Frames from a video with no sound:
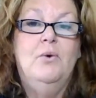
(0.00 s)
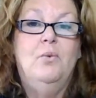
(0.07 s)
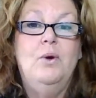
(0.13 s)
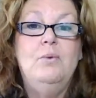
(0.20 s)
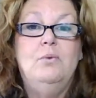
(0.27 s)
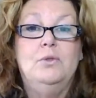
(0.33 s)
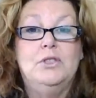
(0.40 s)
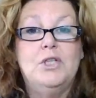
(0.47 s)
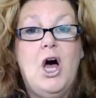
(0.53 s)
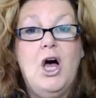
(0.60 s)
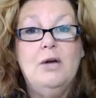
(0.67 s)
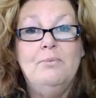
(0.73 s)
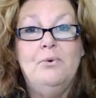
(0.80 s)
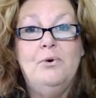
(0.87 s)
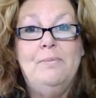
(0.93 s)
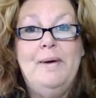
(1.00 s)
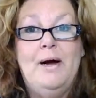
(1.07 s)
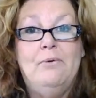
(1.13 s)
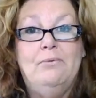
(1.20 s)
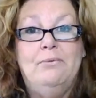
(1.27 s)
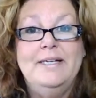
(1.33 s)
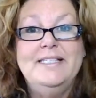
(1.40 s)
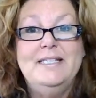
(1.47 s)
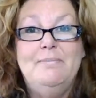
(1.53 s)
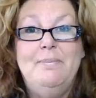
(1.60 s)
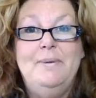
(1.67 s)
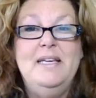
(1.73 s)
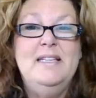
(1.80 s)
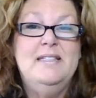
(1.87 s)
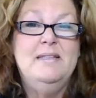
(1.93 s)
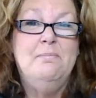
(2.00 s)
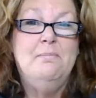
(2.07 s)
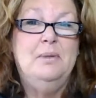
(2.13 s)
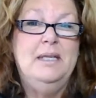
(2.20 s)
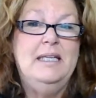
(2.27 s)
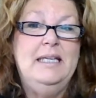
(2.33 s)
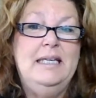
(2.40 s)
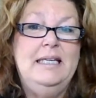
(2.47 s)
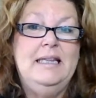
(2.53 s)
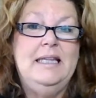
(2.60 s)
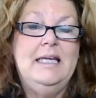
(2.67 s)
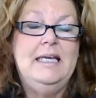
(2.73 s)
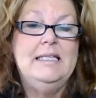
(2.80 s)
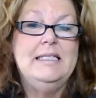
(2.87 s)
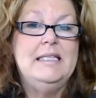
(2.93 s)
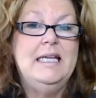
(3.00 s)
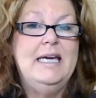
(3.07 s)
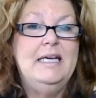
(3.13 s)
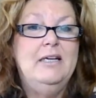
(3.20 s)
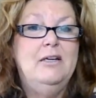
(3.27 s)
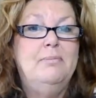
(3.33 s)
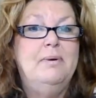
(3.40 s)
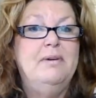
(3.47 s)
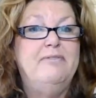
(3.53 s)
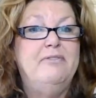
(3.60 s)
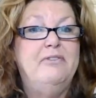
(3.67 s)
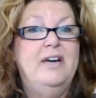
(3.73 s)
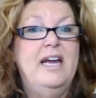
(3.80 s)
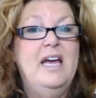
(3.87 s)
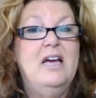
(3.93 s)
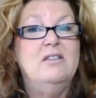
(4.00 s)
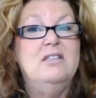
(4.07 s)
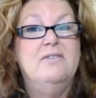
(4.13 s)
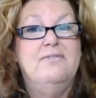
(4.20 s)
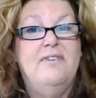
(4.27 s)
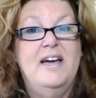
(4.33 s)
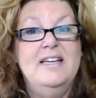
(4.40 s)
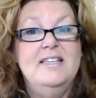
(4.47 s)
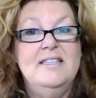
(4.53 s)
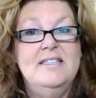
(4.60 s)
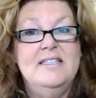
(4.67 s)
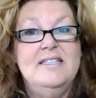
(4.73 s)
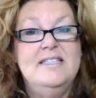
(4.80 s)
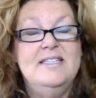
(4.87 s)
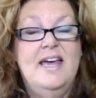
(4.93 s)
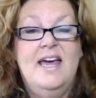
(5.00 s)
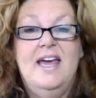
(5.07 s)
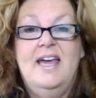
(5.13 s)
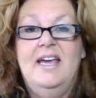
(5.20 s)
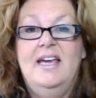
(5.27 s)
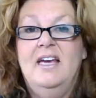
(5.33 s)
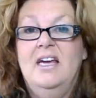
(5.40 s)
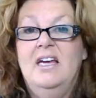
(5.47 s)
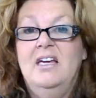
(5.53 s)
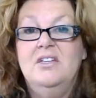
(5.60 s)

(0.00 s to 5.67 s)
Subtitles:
We will talk more about recipes and blending things later, but for now, suffice it to say,